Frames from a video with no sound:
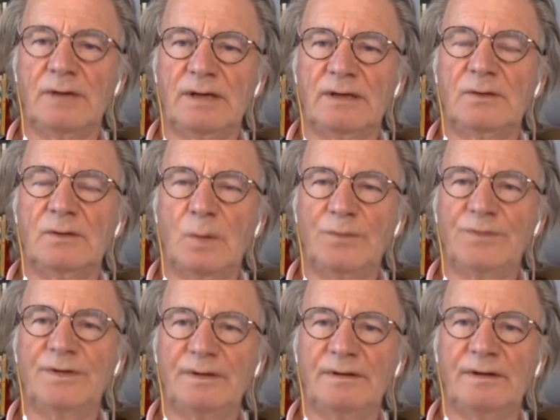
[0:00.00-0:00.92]
at
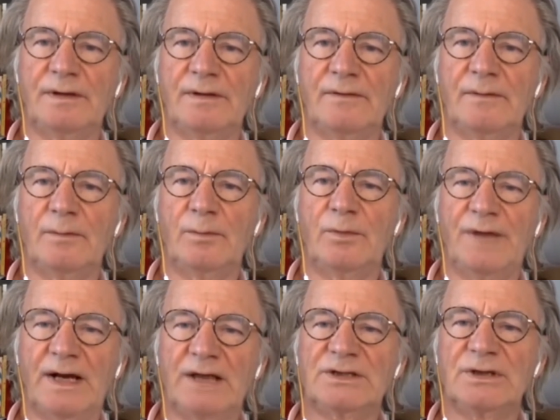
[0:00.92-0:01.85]
quantitative
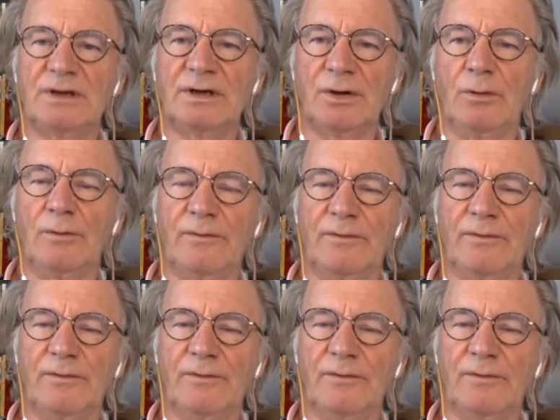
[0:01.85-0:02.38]
production growth,